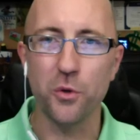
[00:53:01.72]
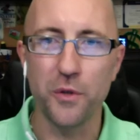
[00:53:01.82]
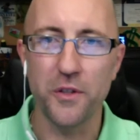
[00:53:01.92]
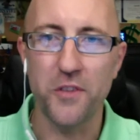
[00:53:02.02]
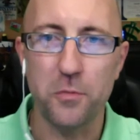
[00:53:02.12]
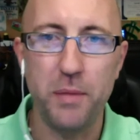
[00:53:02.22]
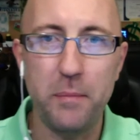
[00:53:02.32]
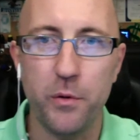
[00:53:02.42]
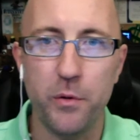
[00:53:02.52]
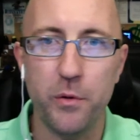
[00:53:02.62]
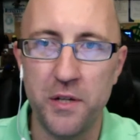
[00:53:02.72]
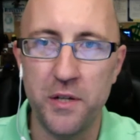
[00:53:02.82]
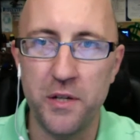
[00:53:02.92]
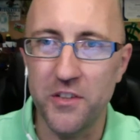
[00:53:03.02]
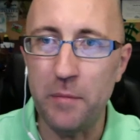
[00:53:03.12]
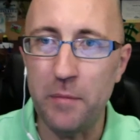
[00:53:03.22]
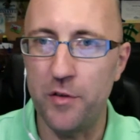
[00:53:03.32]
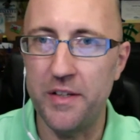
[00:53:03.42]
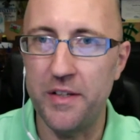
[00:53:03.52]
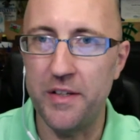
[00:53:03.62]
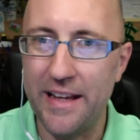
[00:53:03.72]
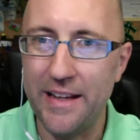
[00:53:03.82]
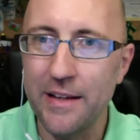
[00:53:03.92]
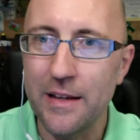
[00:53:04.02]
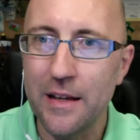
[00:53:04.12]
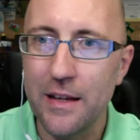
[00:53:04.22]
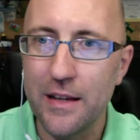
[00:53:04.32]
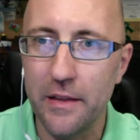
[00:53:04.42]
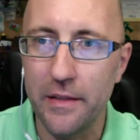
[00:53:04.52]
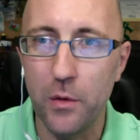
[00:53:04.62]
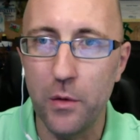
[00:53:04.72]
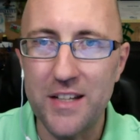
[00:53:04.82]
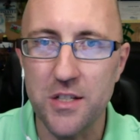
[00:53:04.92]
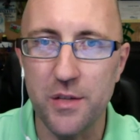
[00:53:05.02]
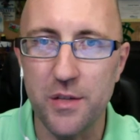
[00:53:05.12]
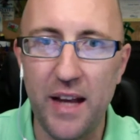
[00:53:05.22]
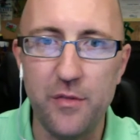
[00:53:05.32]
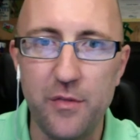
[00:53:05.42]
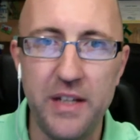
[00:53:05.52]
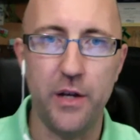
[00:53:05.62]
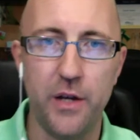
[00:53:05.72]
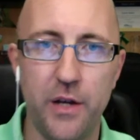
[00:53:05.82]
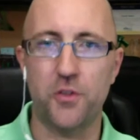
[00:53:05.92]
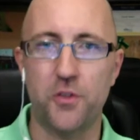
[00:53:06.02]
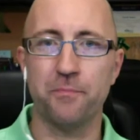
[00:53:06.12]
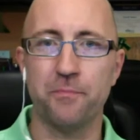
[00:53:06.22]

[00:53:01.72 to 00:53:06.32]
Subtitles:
is, as people are joining our team every day, they watch the 5 videos.